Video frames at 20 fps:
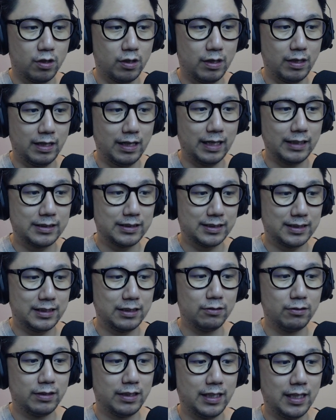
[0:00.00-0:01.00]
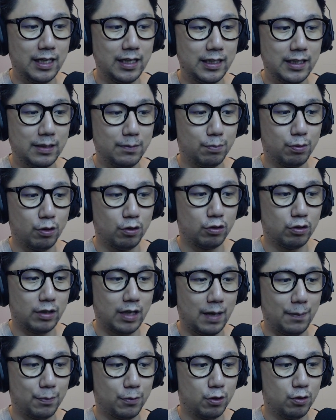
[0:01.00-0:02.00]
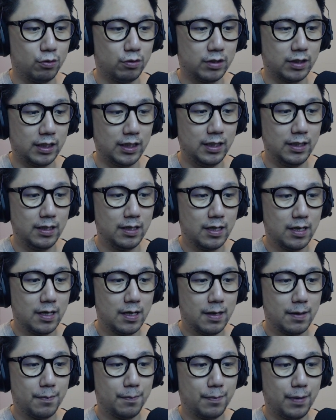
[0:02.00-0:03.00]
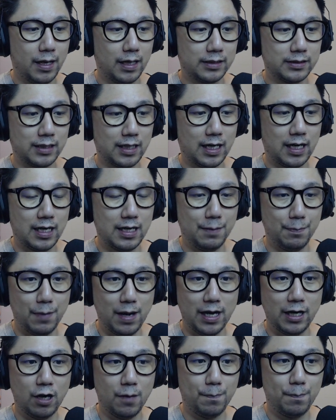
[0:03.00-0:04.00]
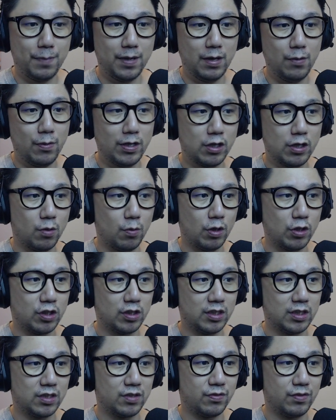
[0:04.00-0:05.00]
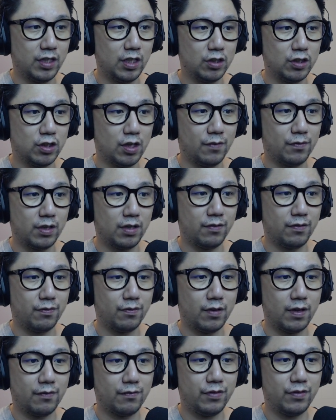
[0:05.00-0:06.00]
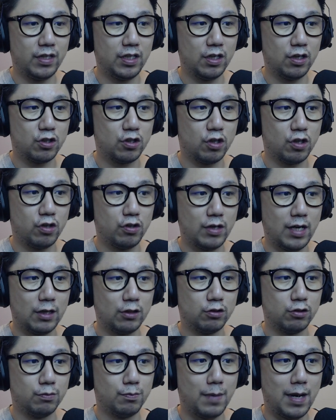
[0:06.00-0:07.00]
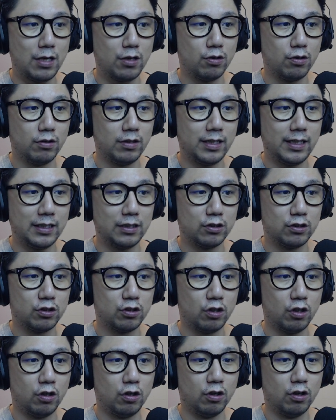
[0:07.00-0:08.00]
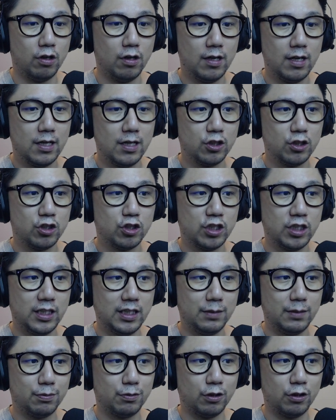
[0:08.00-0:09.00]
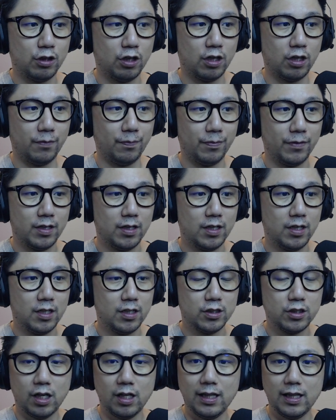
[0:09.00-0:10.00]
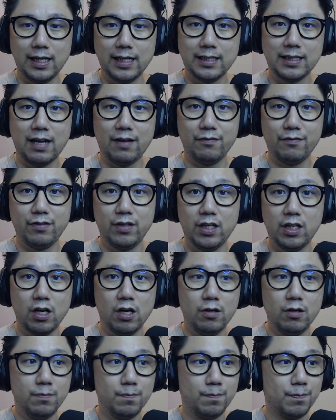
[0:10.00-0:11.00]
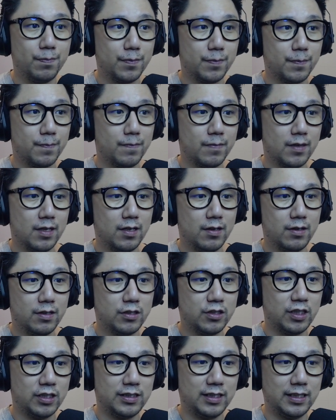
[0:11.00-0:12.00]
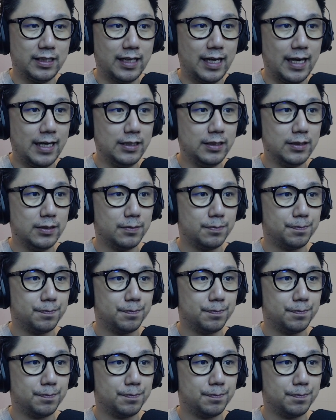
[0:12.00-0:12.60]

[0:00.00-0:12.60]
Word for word: it, it's still here in Proton Up Q T, but uh, it might not be when you're watching this video. So I've got a video showing you how to manually install G E Proton. So I'll link that video just in case.